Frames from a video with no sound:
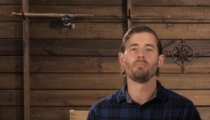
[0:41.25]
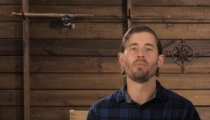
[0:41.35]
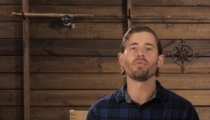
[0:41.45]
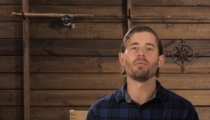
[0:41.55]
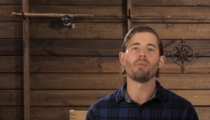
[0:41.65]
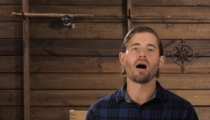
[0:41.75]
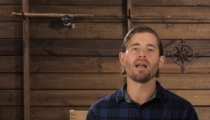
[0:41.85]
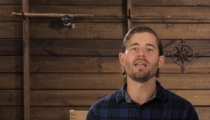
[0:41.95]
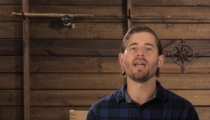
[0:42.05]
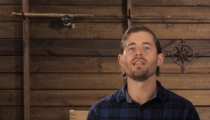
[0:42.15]
Both the
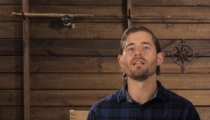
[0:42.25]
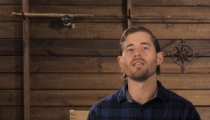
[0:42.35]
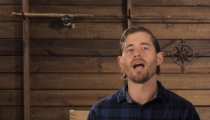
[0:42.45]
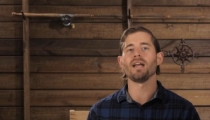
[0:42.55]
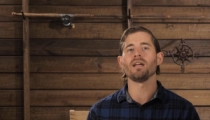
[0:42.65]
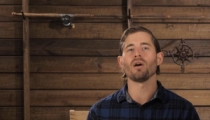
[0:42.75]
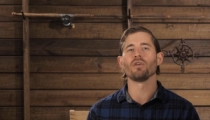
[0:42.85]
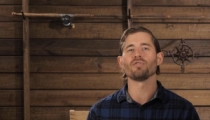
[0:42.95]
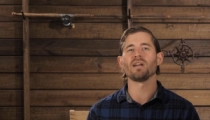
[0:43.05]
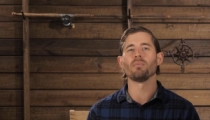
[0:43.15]
body and the lining are
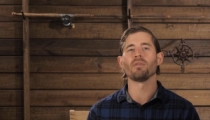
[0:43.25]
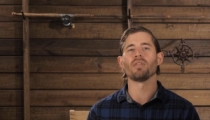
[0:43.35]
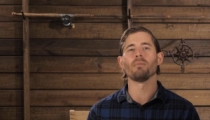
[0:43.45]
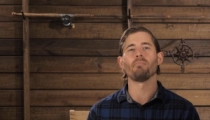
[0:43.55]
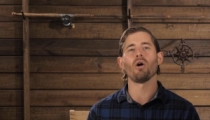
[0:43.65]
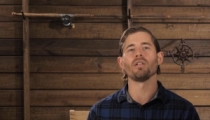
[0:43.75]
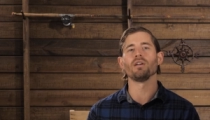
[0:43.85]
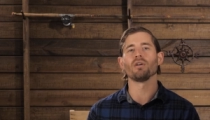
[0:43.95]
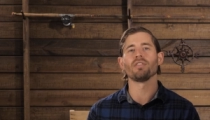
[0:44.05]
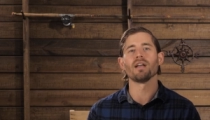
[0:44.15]
treated with a
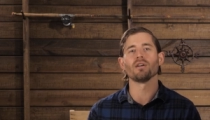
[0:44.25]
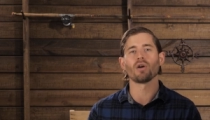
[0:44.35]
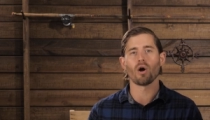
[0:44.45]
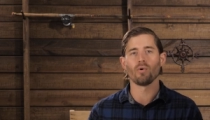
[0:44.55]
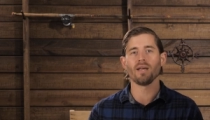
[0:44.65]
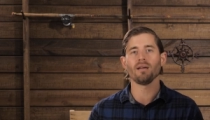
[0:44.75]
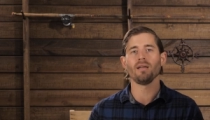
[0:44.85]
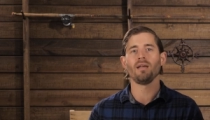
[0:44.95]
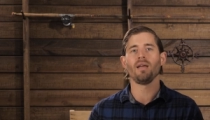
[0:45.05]
polyurethane coating